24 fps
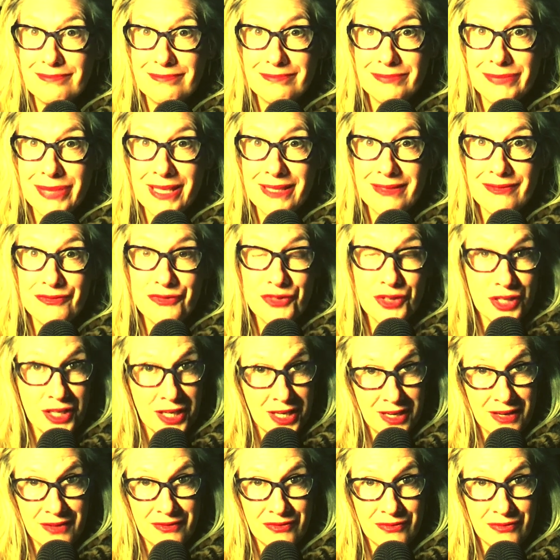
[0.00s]
but
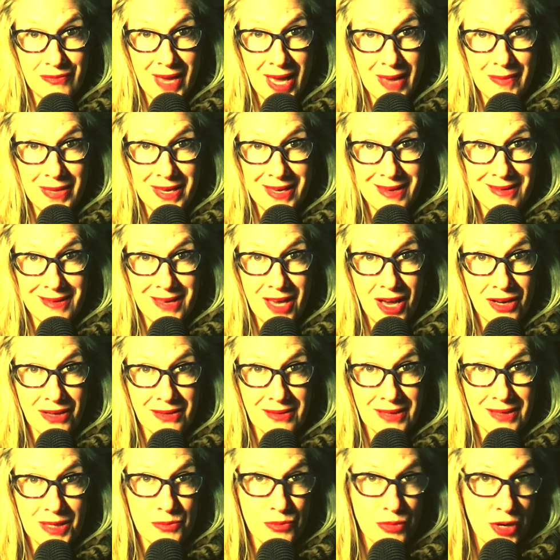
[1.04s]
forgive maybe young
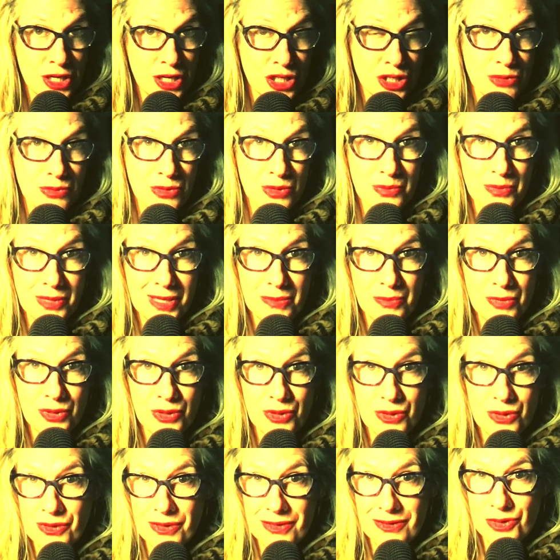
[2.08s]
impressionable people
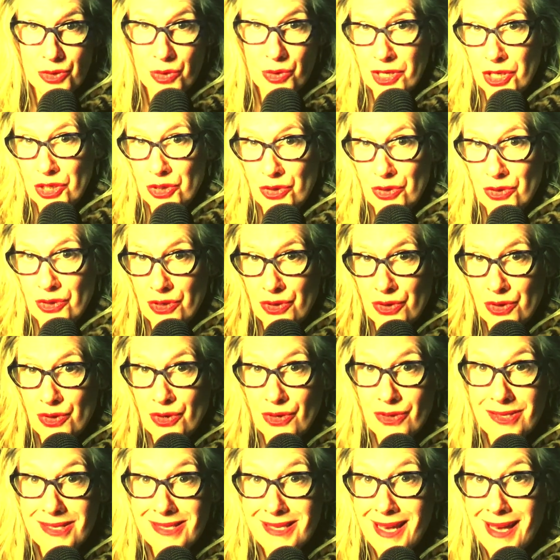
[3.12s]
who are 22 years
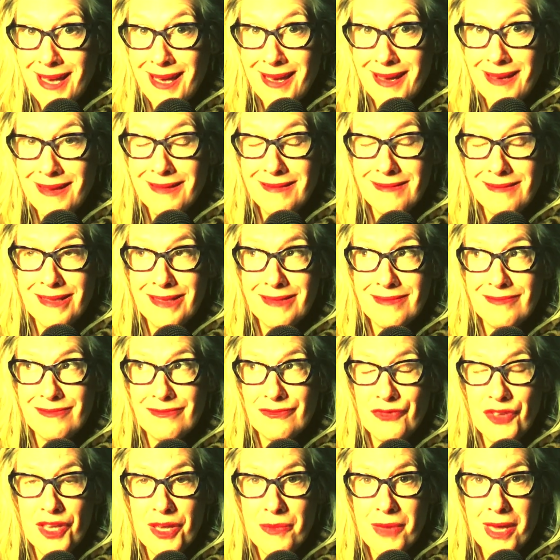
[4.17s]
old, say, and
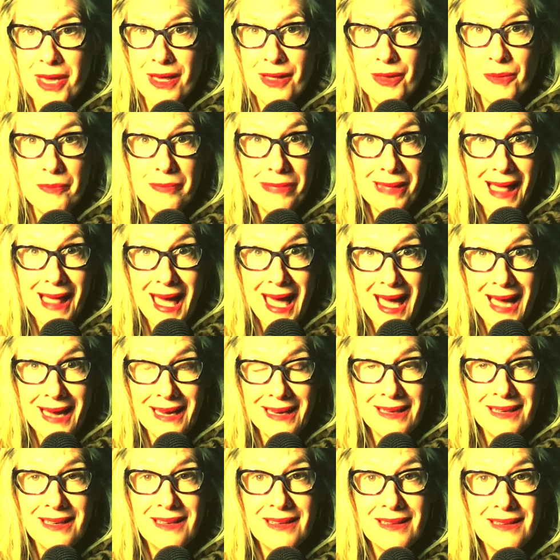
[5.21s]
female and
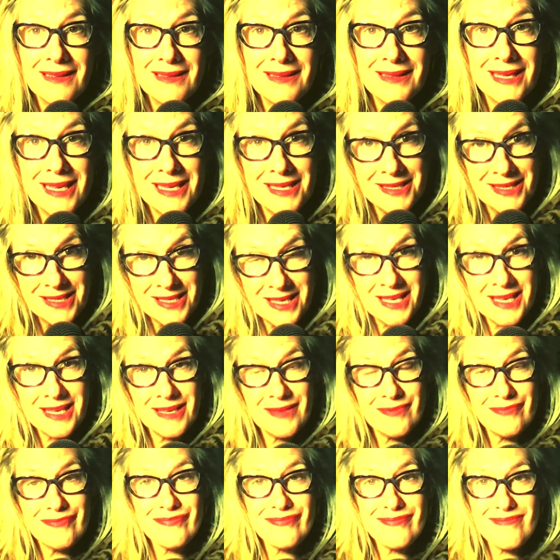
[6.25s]
black, and they see
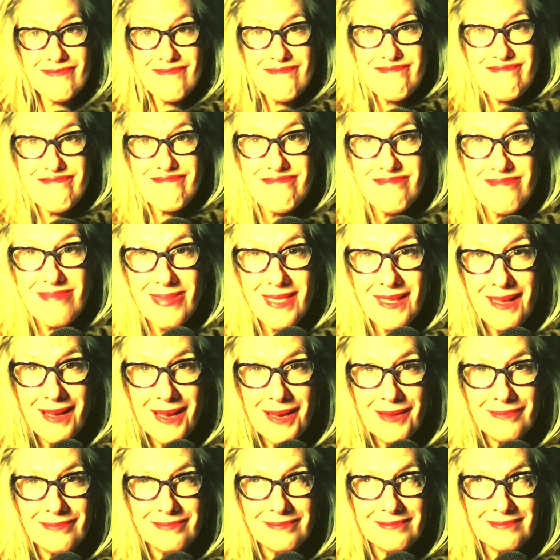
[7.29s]

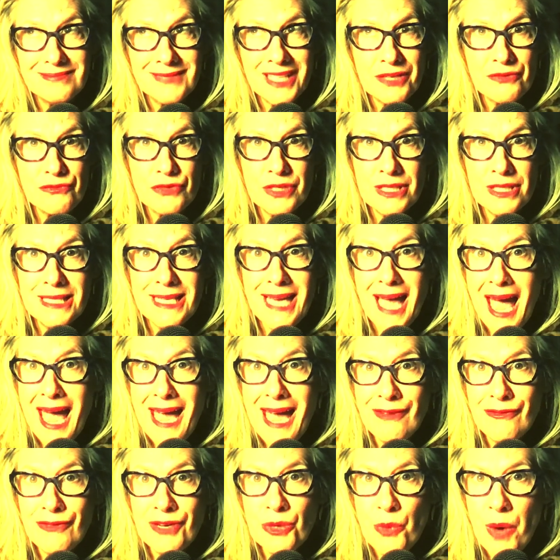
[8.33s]
um, like really
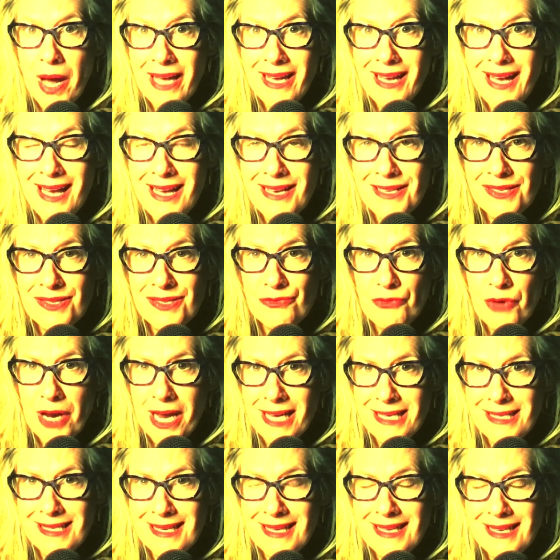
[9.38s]
angry white guys
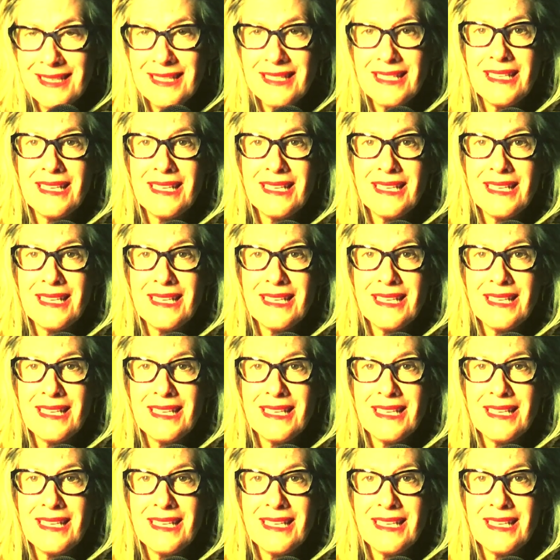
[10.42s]
ranting,